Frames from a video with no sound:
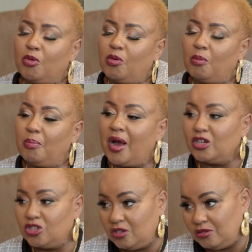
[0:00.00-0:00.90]

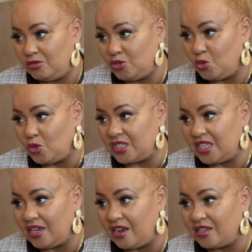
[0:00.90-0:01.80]
compassion towards
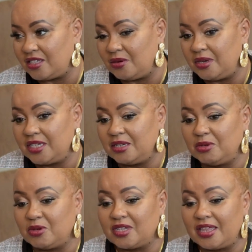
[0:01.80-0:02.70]
the incarcerated,
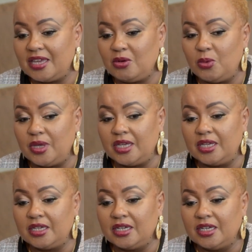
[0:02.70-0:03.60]
because I think
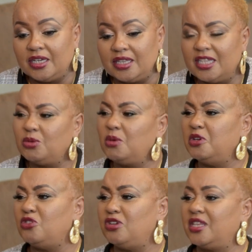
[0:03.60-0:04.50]
there's a way
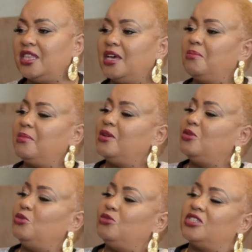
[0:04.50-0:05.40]
we treat them and
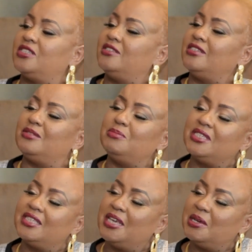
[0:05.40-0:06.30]
you just
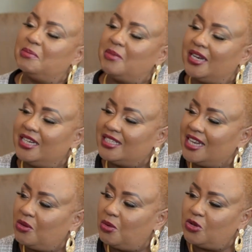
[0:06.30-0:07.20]
dismiss them, and it's
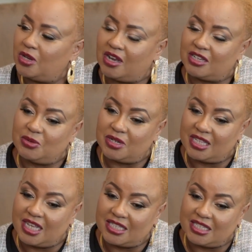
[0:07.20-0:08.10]
like when you're
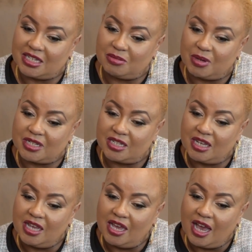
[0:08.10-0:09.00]
incarcerated, that's it. But
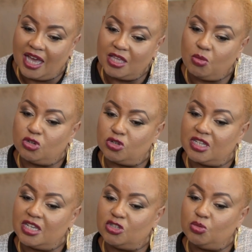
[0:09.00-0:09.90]
I think what you're
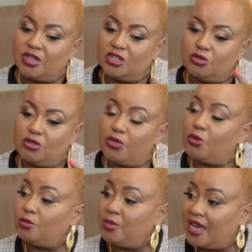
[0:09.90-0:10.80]
saying is you went into the
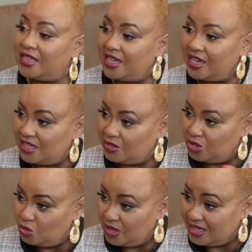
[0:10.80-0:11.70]
thought behind the
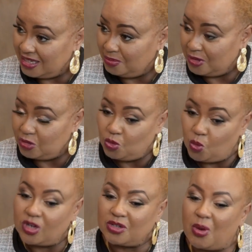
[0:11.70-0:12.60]
incarceration, you went deep into
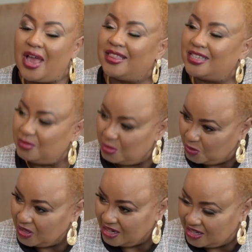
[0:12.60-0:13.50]
why are these
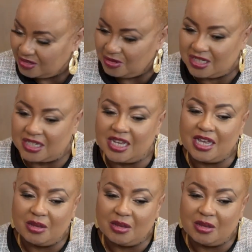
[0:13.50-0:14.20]
people incarcerated.